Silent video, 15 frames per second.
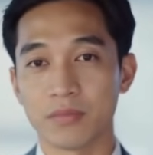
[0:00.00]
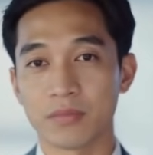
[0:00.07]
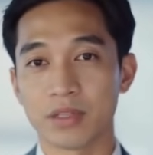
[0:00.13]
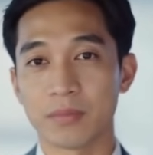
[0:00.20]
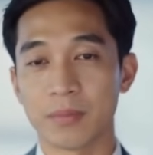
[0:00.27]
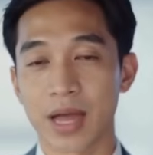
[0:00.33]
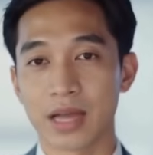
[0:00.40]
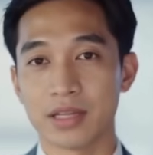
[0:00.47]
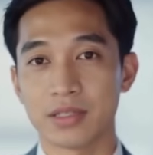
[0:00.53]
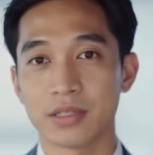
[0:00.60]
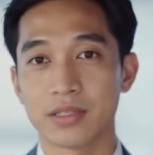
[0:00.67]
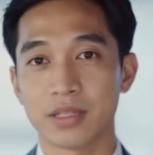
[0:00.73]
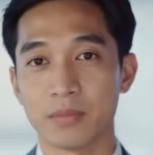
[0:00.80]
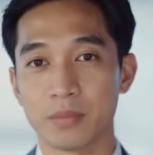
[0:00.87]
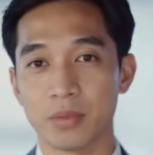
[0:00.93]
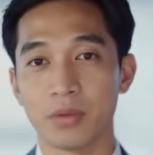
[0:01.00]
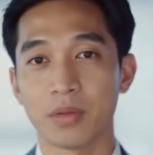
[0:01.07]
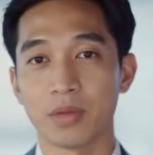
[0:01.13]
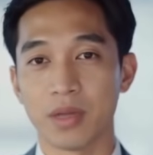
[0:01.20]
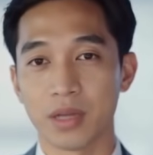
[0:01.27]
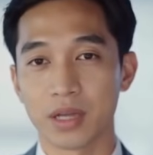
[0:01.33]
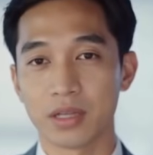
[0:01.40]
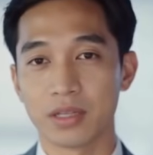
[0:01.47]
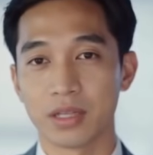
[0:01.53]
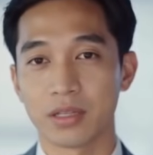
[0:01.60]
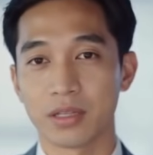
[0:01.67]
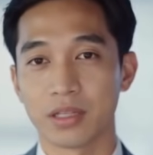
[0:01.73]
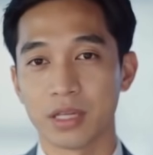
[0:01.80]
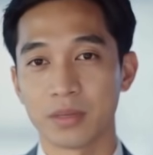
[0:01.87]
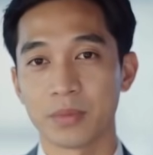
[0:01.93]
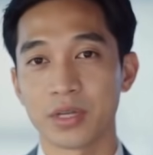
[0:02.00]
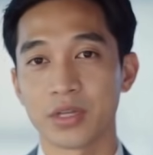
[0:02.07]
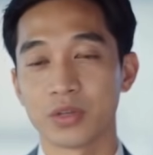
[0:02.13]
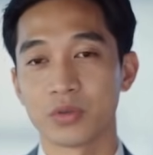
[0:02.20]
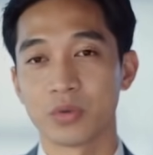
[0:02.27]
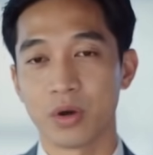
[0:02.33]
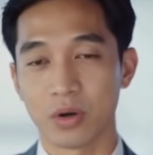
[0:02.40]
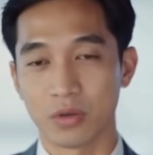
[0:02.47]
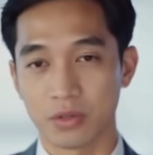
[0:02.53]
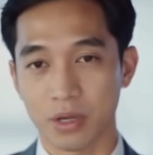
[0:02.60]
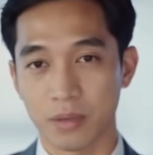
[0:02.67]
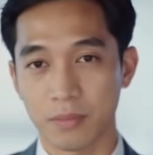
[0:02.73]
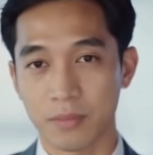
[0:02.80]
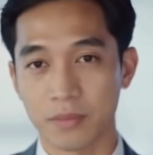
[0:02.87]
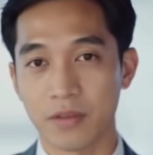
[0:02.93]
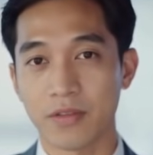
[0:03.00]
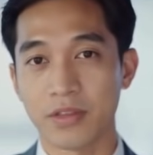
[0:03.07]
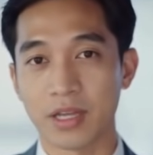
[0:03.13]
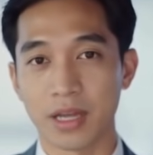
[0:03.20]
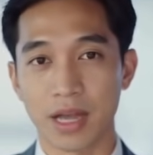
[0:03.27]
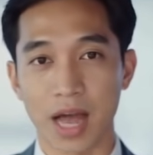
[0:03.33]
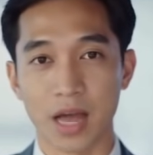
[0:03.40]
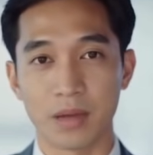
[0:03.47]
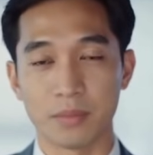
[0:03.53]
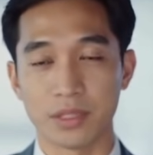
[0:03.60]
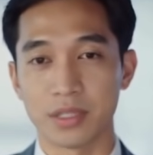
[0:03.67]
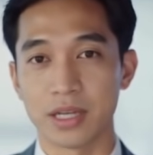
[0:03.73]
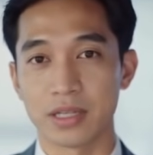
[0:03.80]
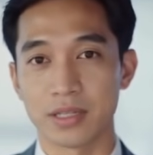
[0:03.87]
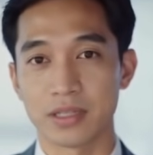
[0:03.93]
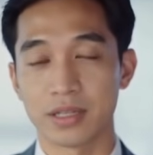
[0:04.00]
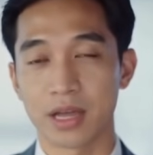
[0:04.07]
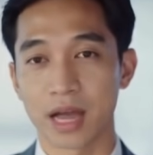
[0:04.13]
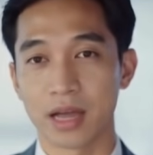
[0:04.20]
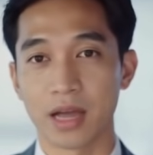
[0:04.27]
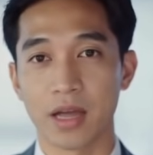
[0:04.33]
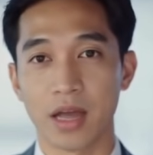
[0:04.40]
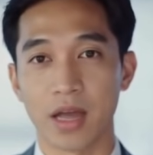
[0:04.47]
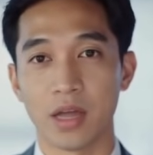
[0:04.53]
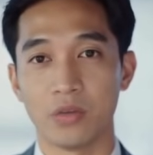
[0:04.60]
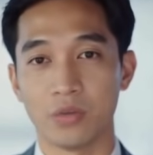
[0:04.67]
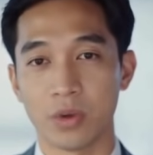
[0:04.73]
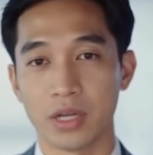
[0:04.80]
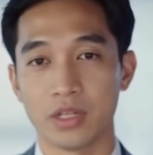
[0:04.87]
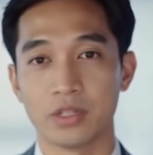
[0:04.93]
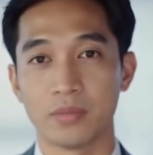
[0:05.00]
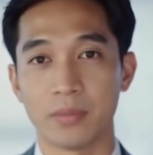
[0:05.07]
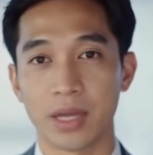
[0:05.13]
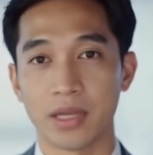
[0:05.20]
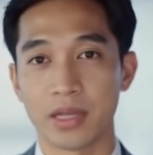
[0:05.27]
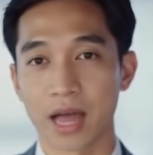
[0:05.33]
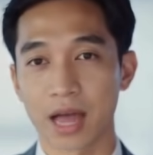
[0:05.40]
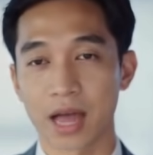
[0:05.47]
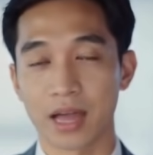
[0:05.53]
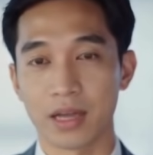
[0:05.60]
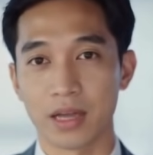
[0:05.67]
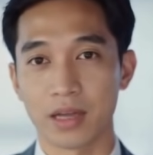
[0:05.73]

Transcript: The math is simple. Can the DPU hold up if the economy stays flat and rates remain high?